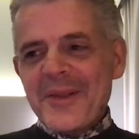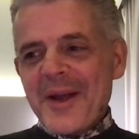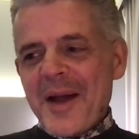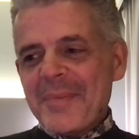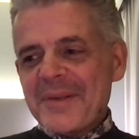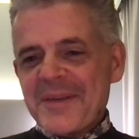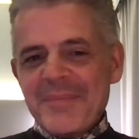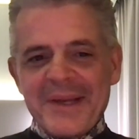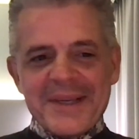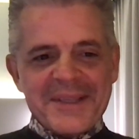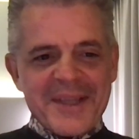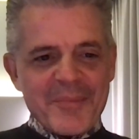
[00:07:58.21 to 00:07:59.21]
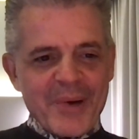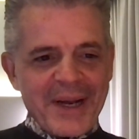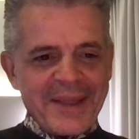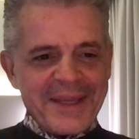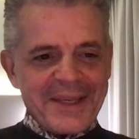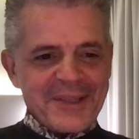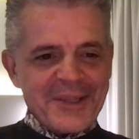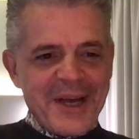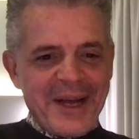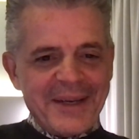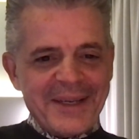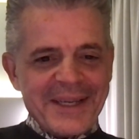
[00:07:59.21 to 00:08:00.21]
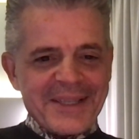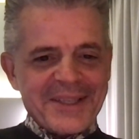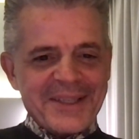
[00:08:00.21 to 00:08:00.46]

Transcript: the opposite because they break things a lot, and that's